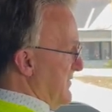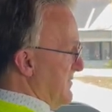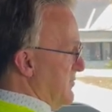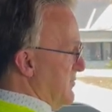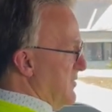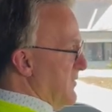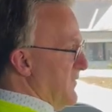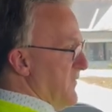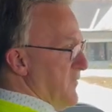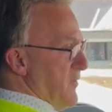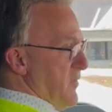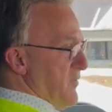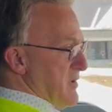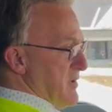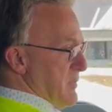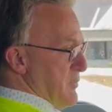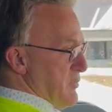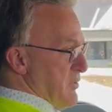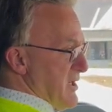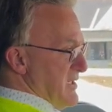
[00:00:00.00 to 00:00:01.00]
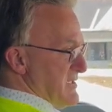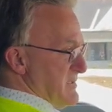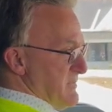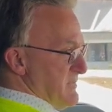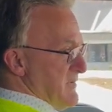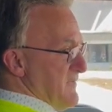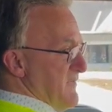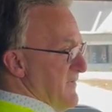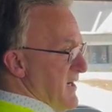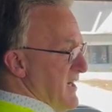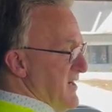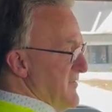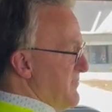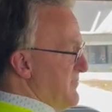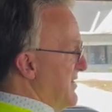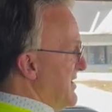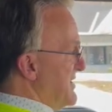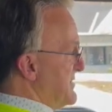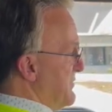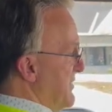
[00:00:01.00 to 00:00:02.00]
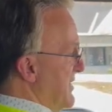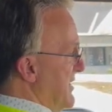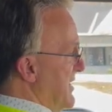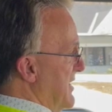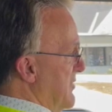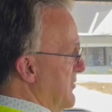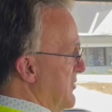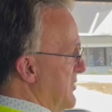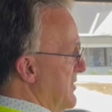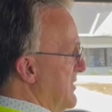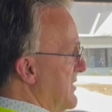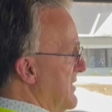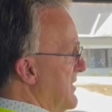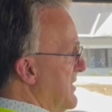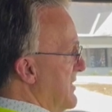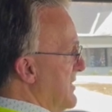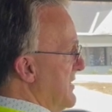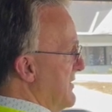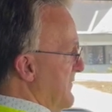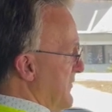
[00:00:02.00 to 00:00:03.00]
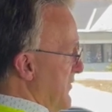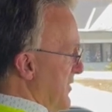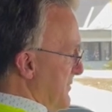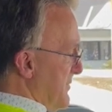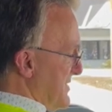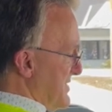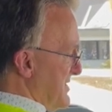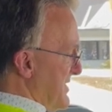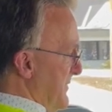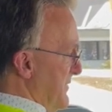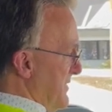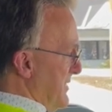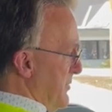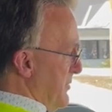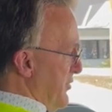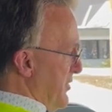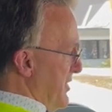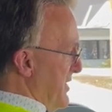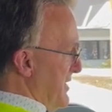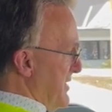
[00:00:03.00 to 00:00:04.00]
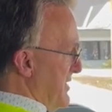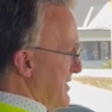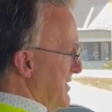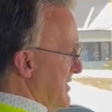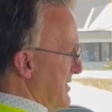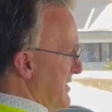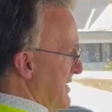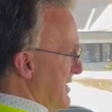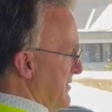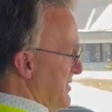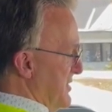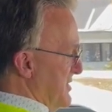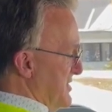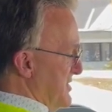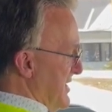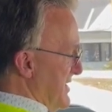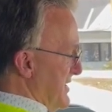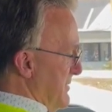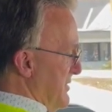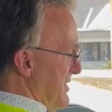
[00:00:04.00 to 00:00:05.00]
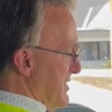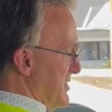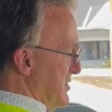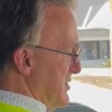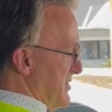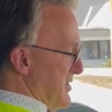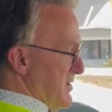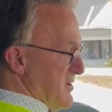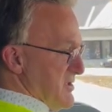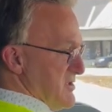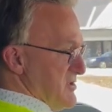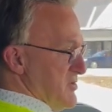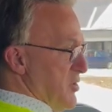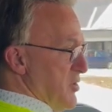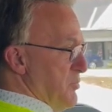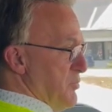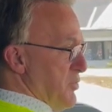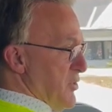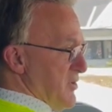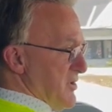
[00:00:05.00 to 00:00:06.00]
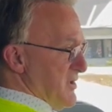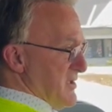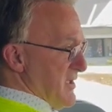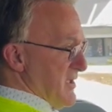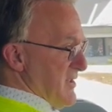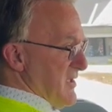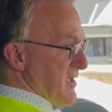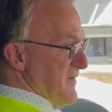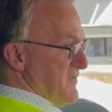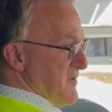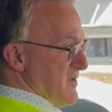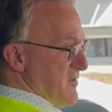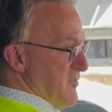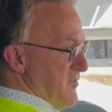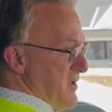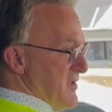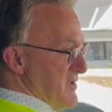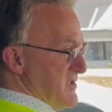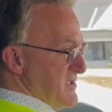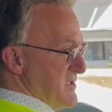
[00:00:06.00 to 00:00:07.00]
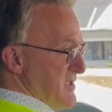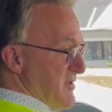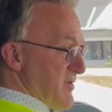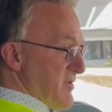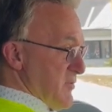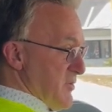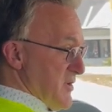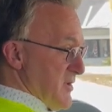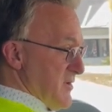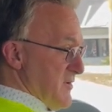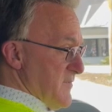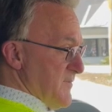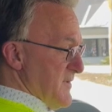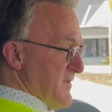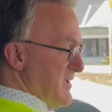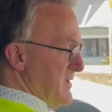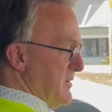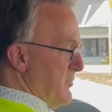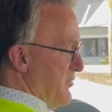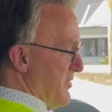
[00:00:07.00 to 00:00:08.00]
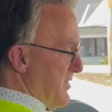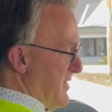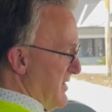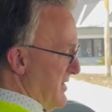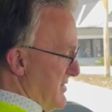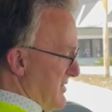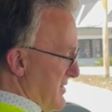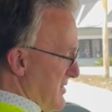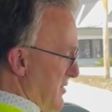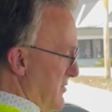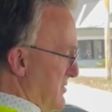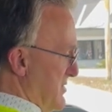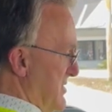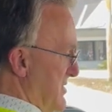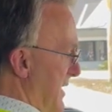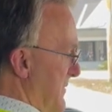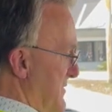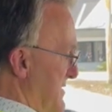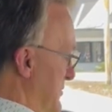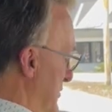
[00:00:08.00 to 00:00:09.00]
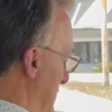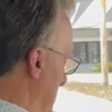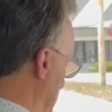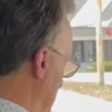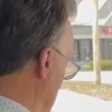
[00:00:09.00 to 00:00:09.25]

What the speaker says: move forward approximately 5 miles per hour, firmly step on the brake, and I check to make sure that there's no pulling to the left or the right of the steering wheel, and the coach stops moving.